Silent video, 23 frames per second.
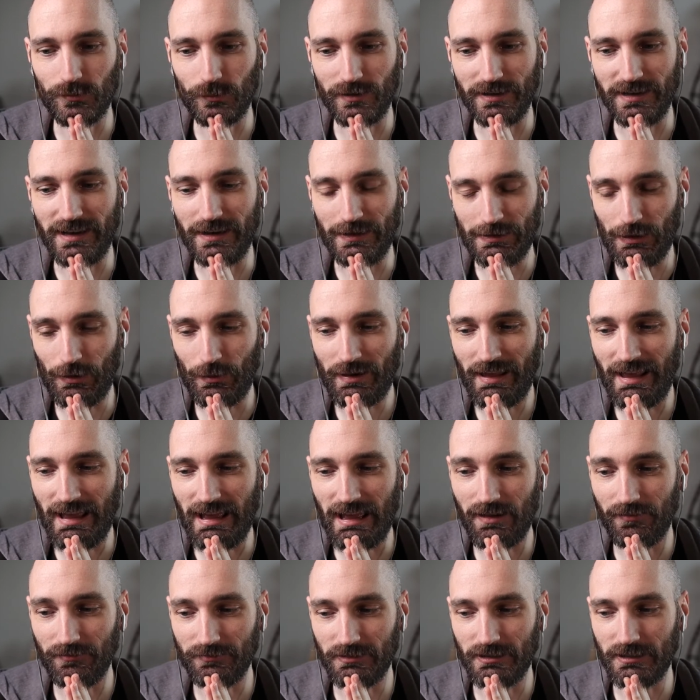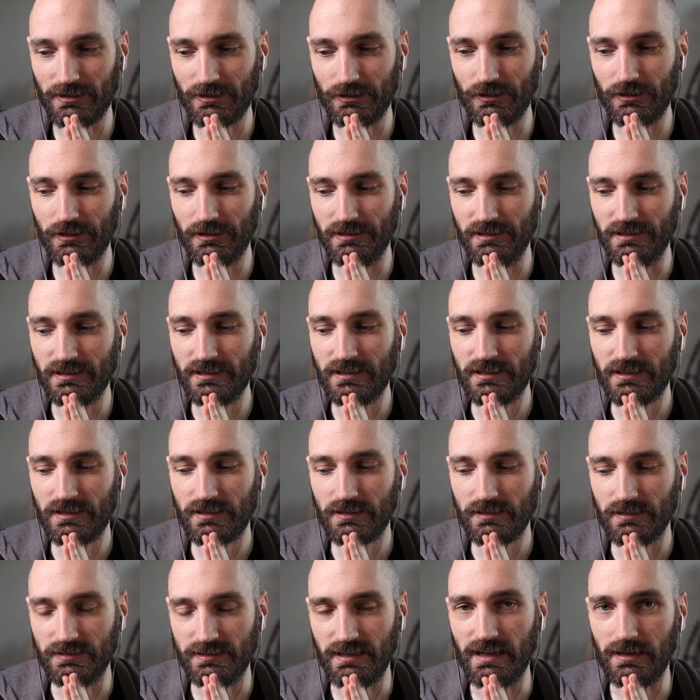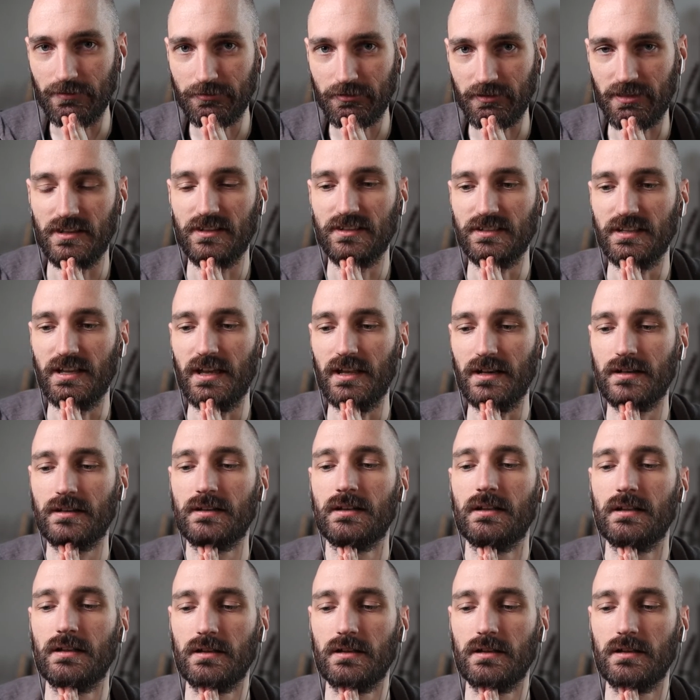We don't have a good date for this yet.